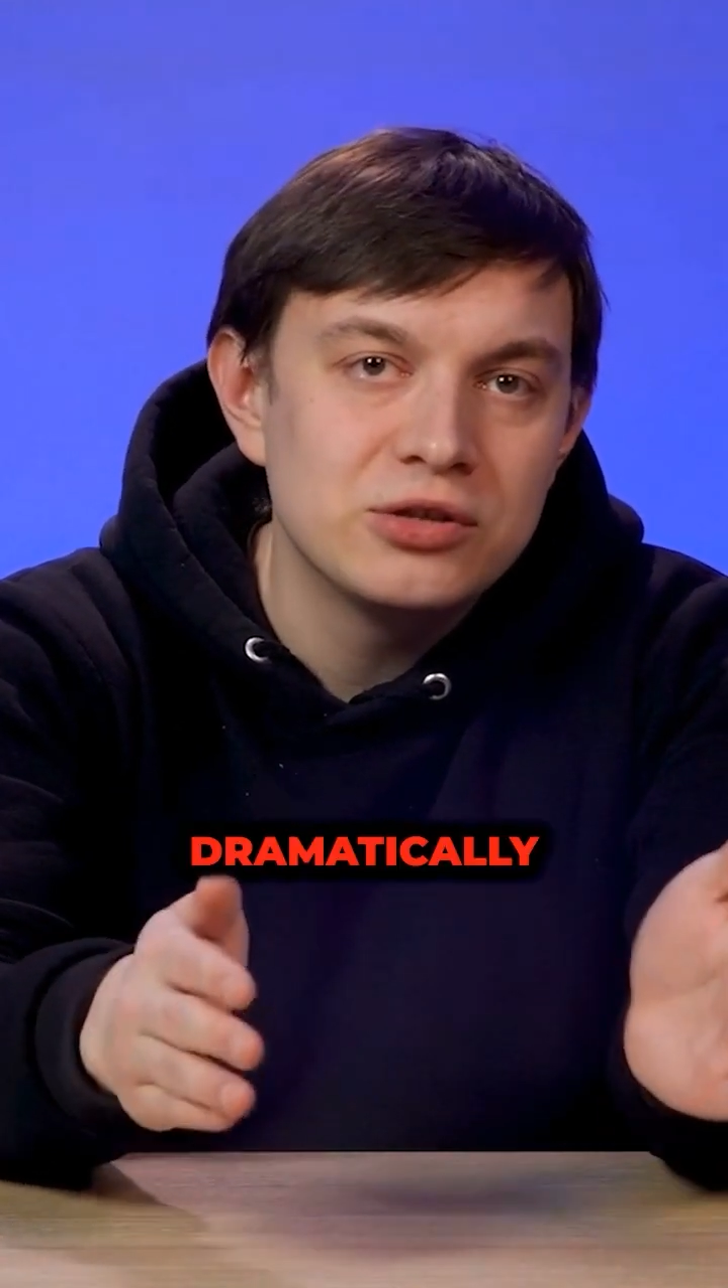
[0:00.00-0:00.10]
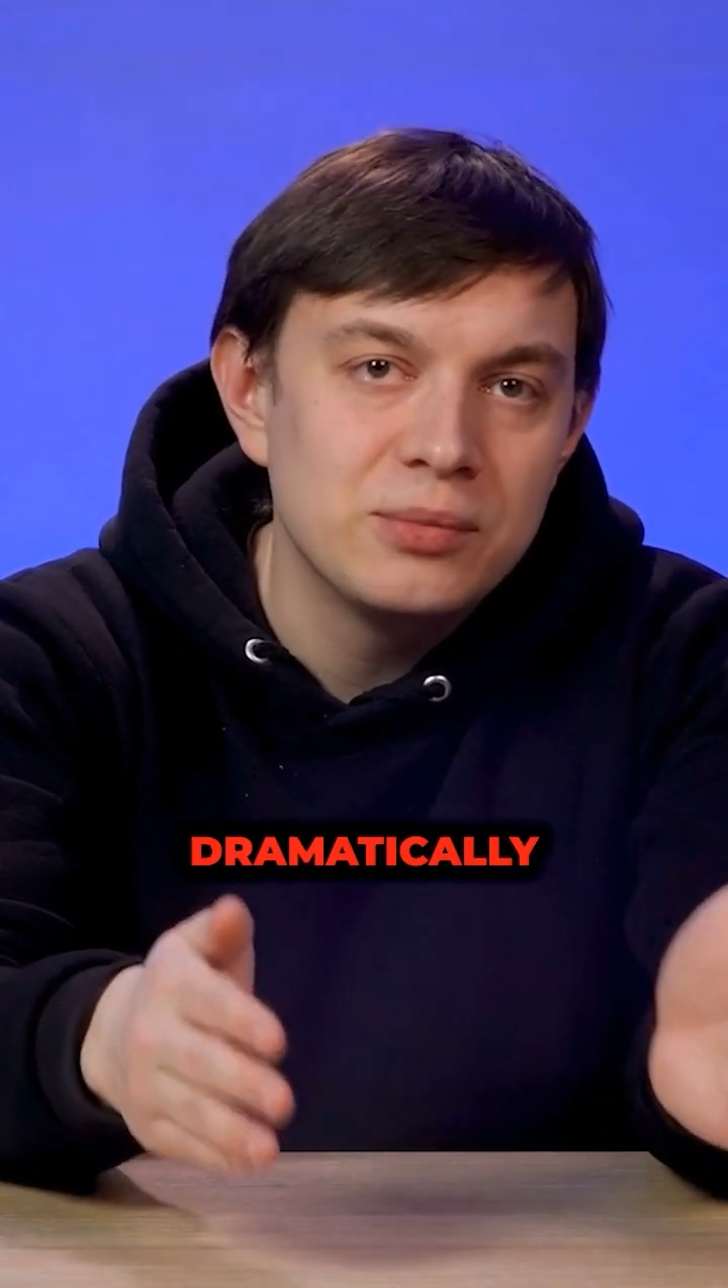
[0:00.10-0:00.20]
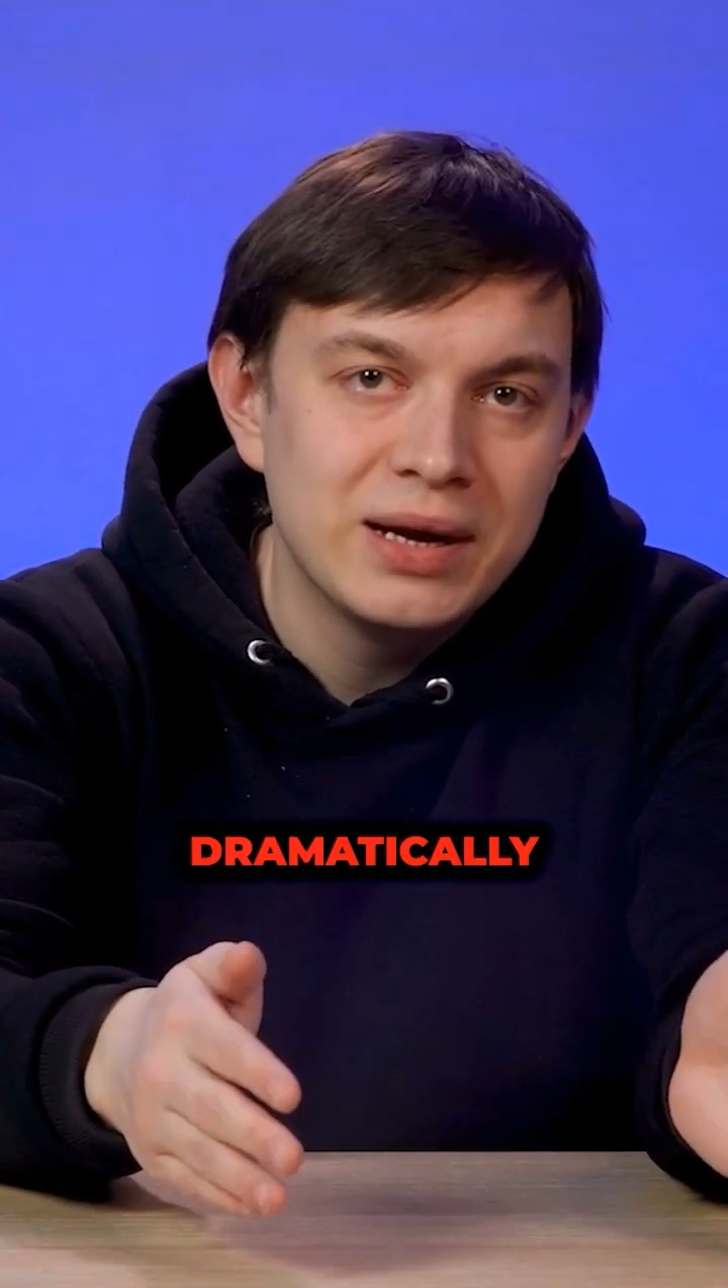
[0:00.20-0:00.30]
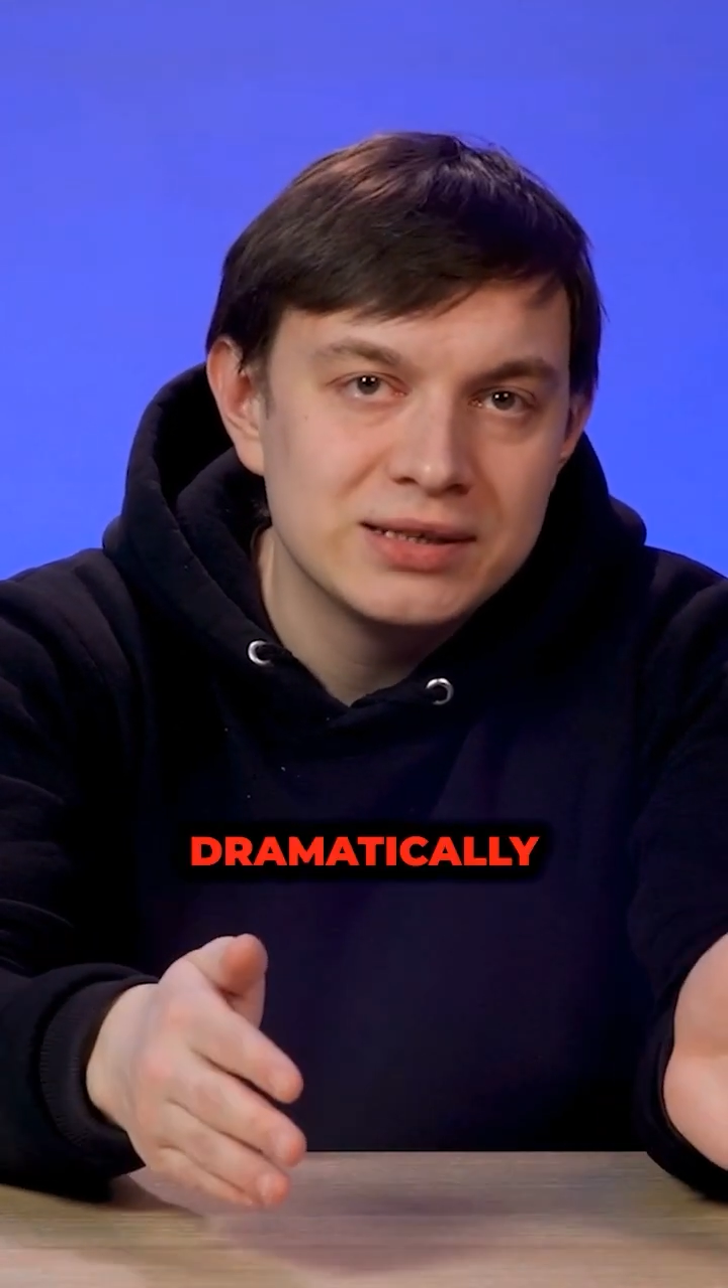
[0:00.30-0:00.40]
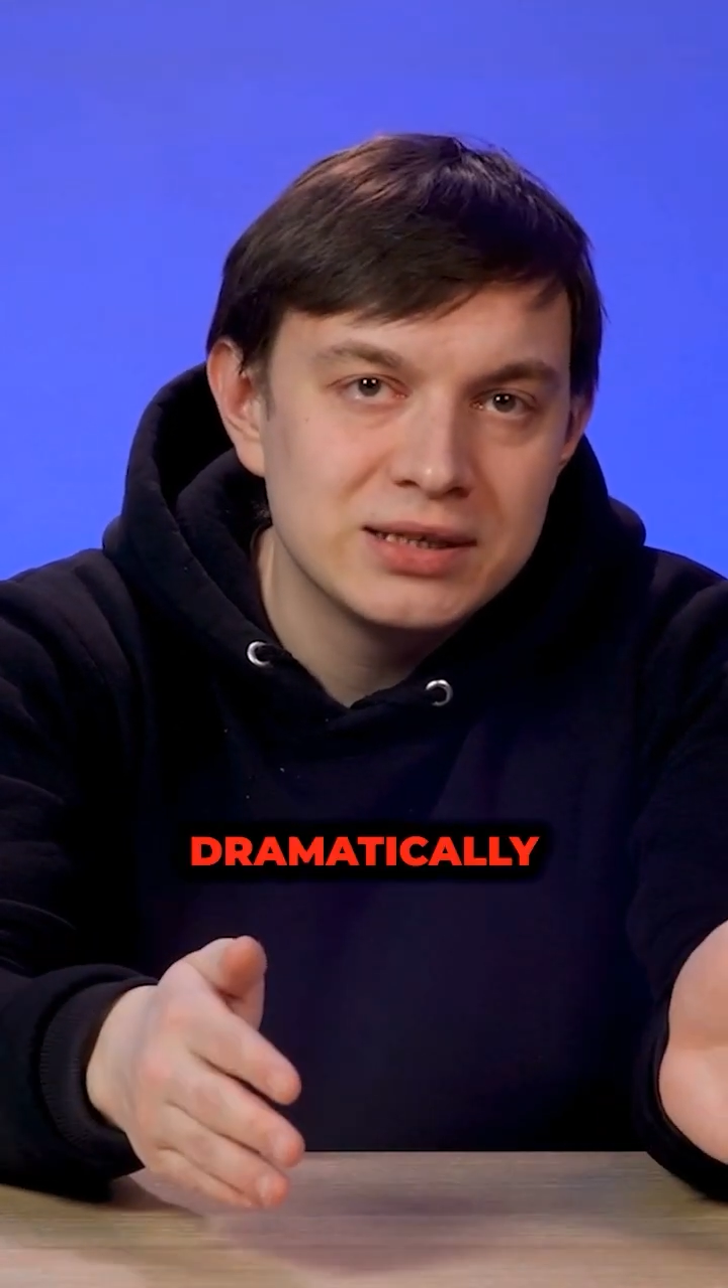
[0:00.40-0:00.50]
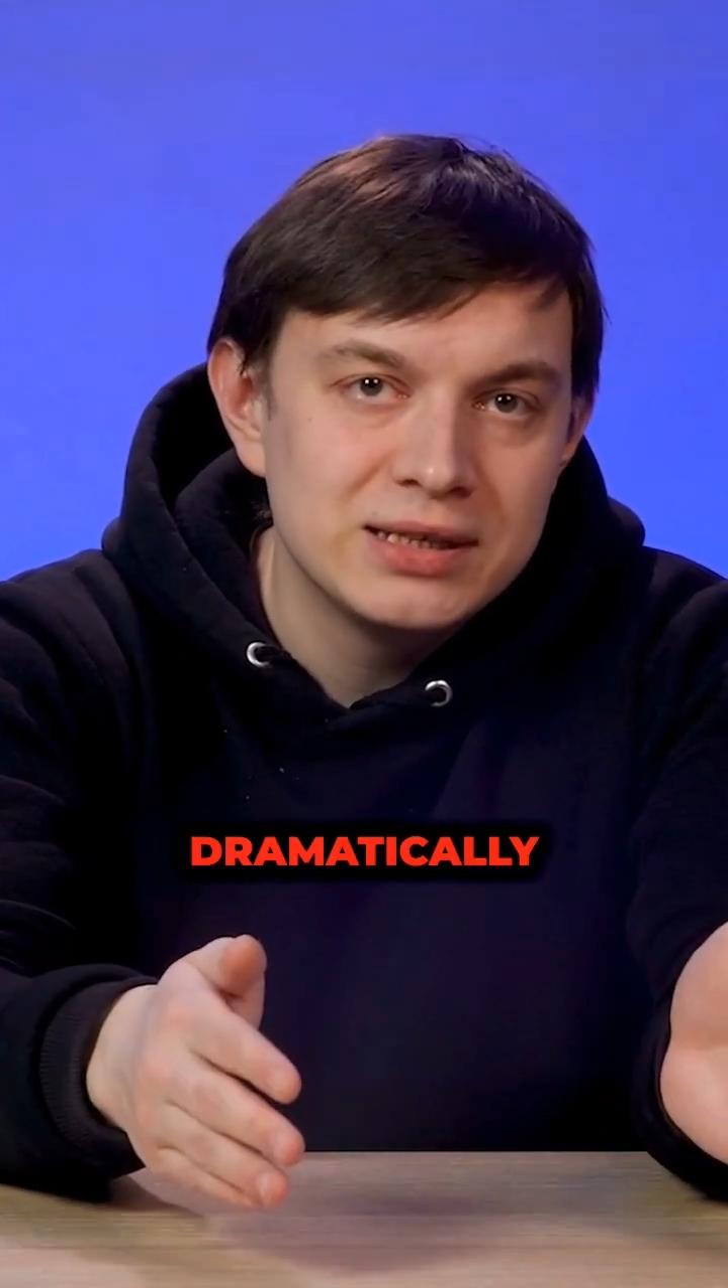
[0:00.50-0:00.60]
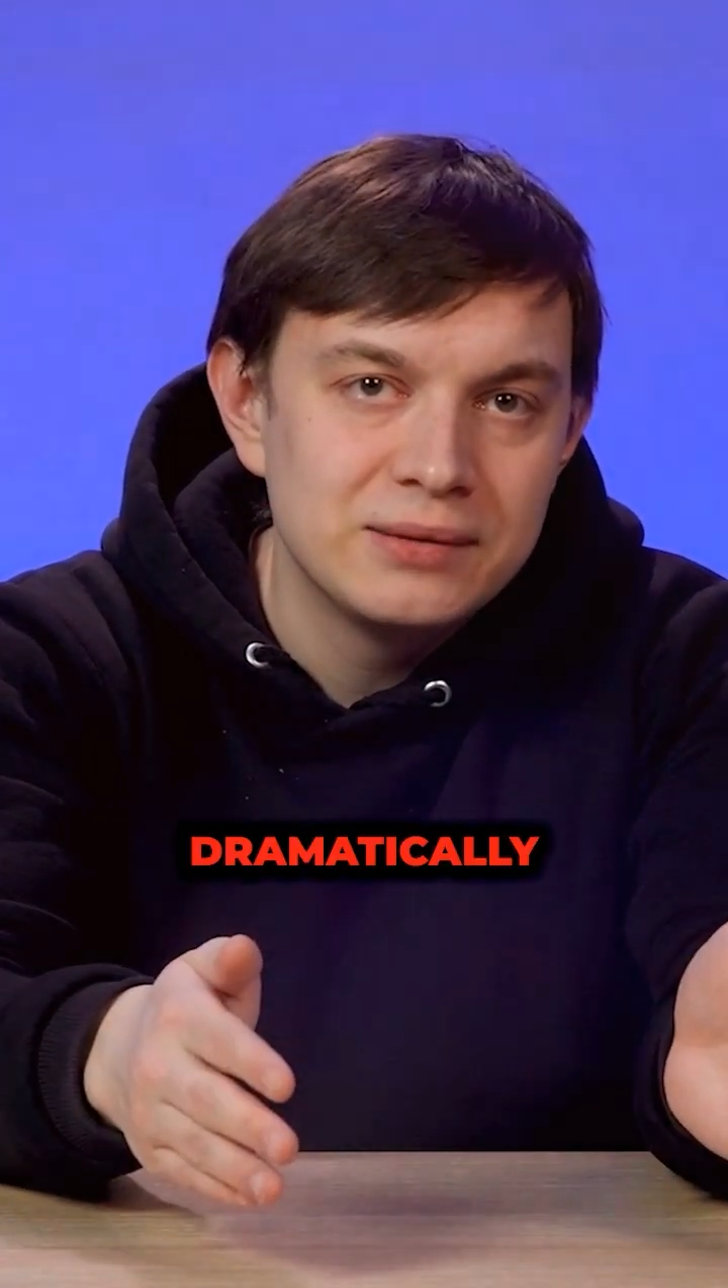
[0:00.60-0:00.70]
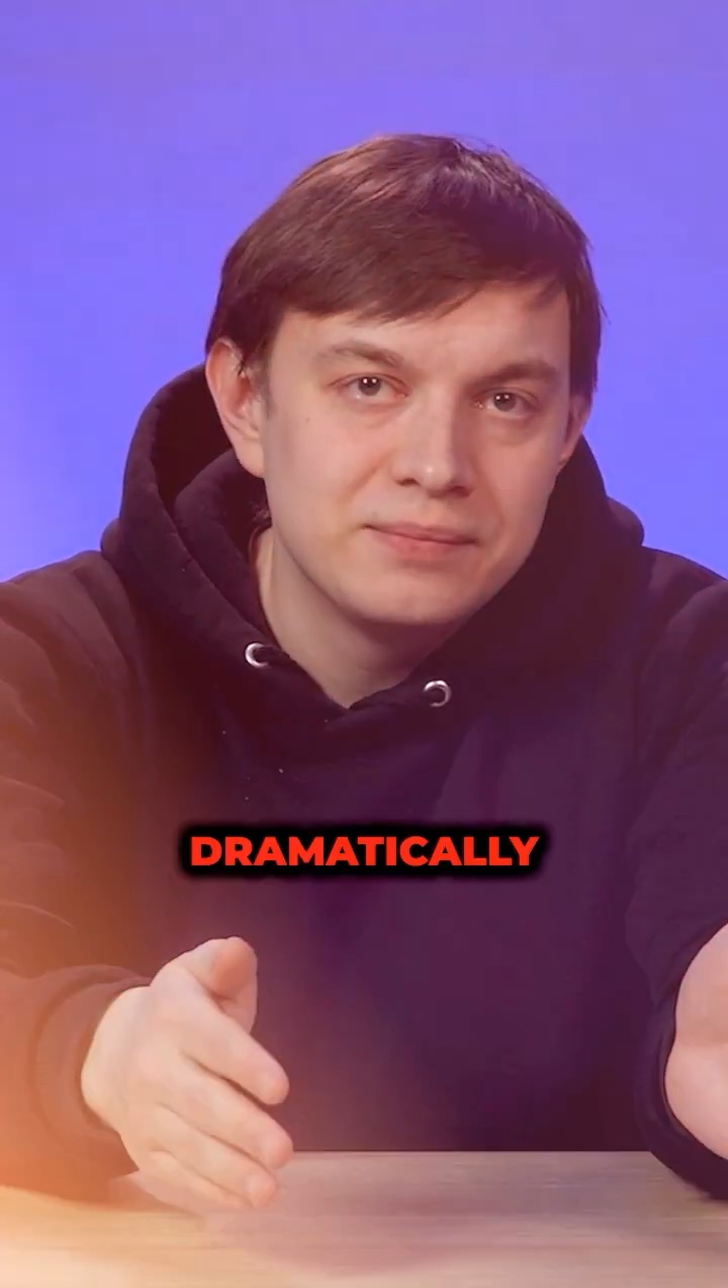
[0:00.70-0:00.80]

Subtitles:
dramatically.